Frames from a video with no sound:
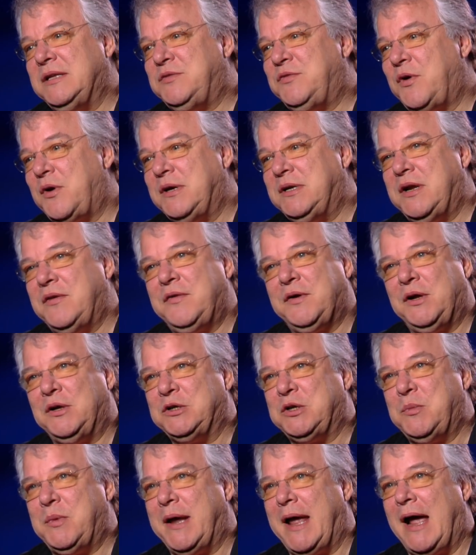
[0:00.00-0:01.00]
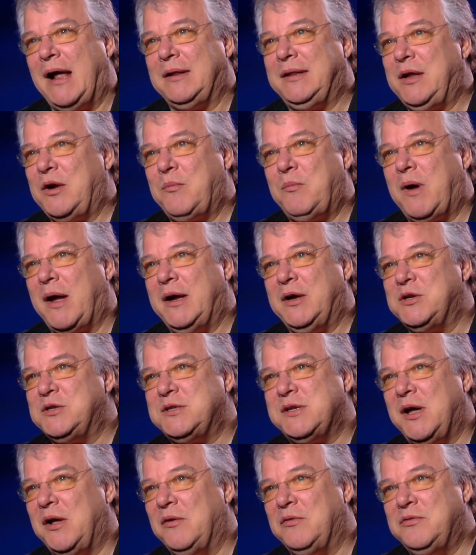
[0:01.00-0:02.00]
It's very difficult to be out there by
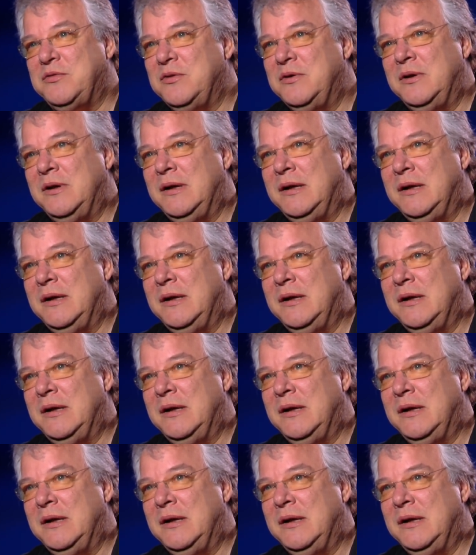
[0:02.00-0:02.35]
yourself.